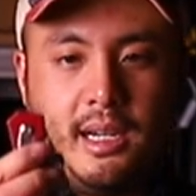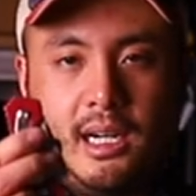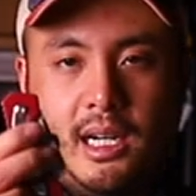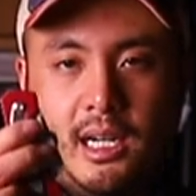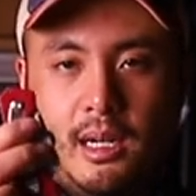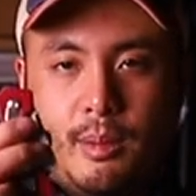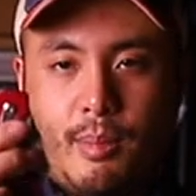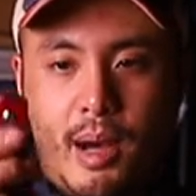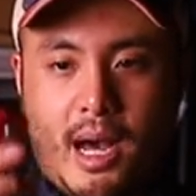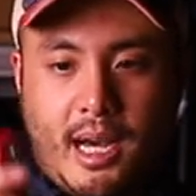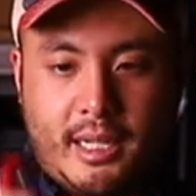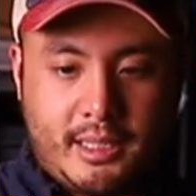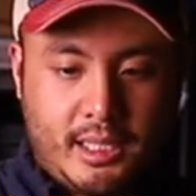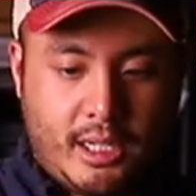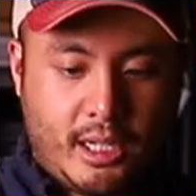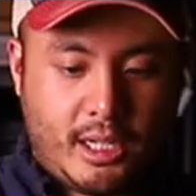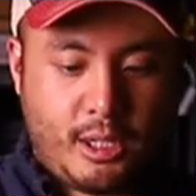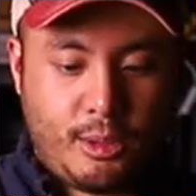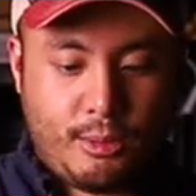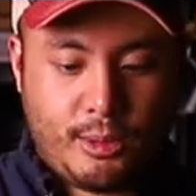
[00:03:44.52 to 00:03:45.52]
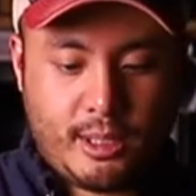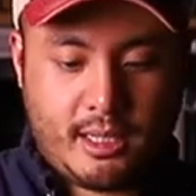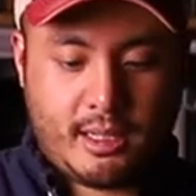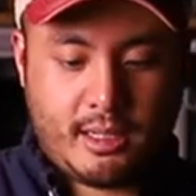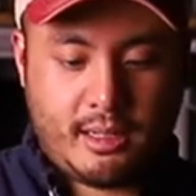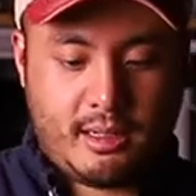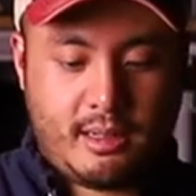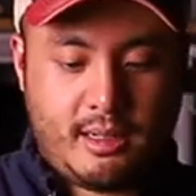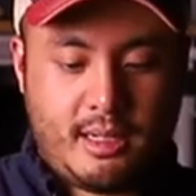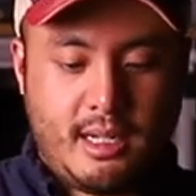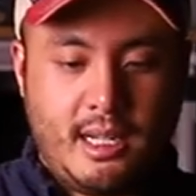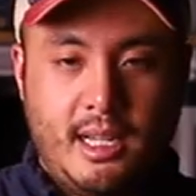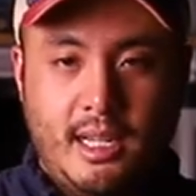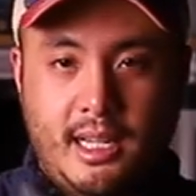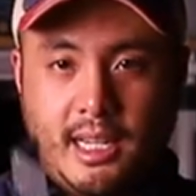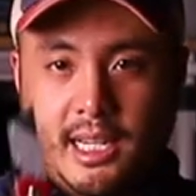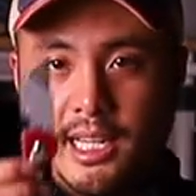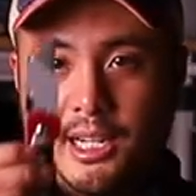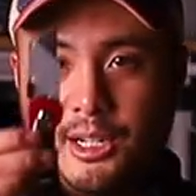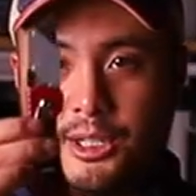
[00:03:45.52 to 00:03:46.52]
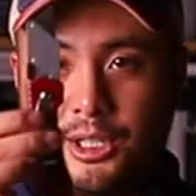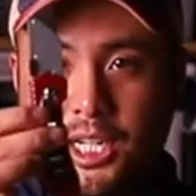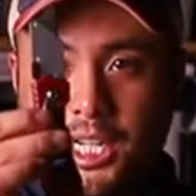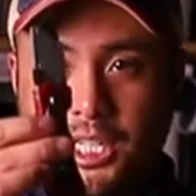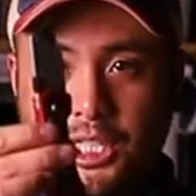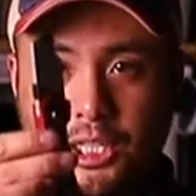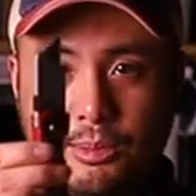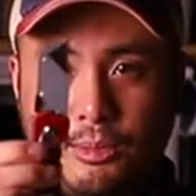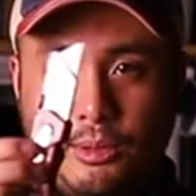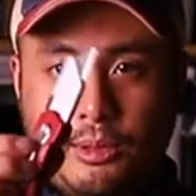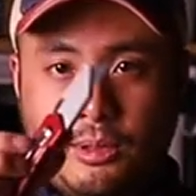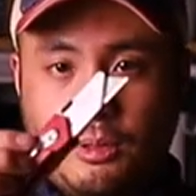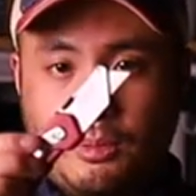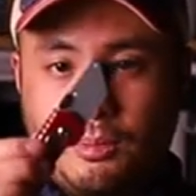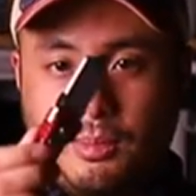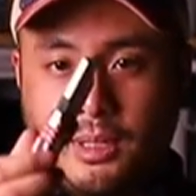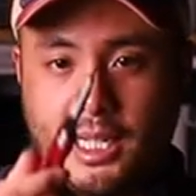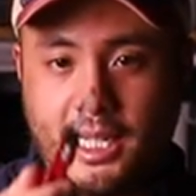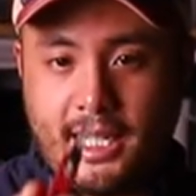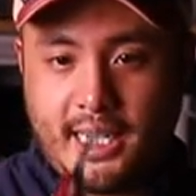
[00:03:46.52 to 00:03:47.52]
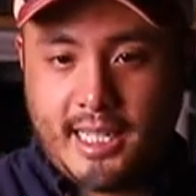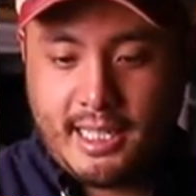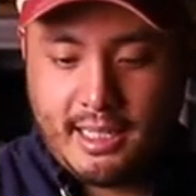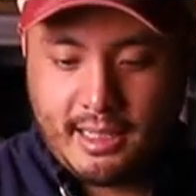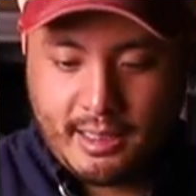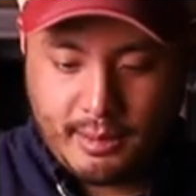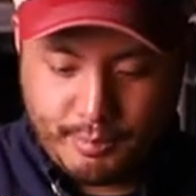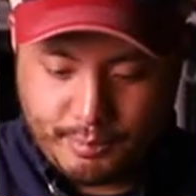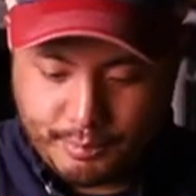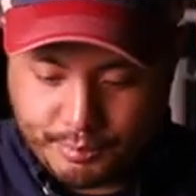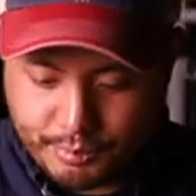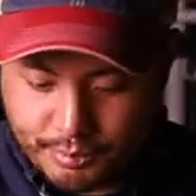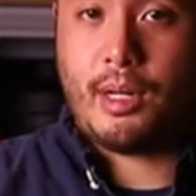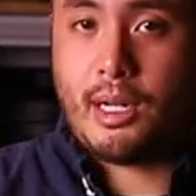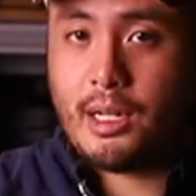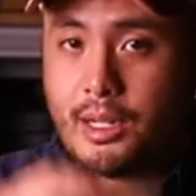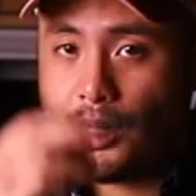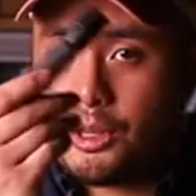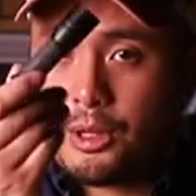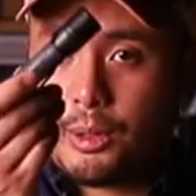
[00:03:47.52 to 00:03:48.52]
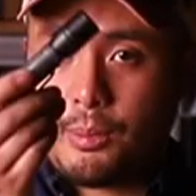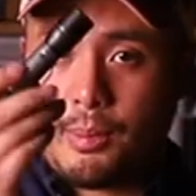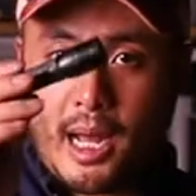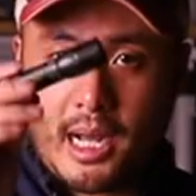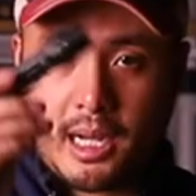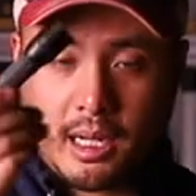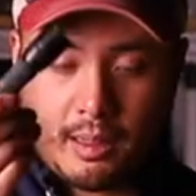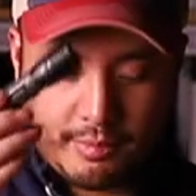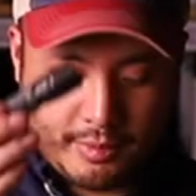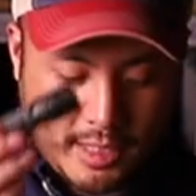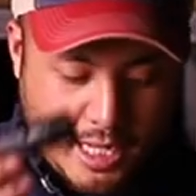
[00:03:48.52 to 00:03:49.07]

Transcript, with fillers: a box cutter with an interchangeable blade. Another backup